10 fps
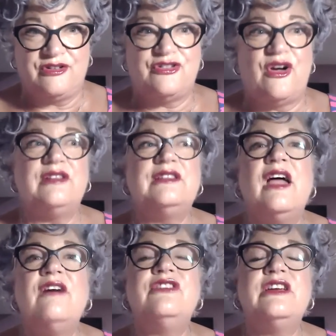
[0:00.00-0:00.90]
So I'd
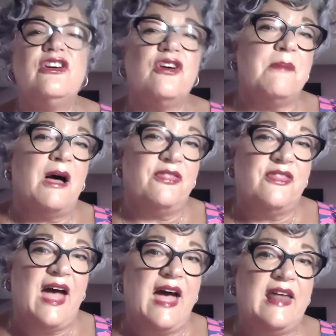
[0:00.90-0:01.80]
love to hear about
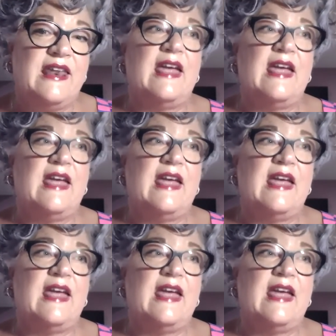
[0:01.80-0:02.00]
that,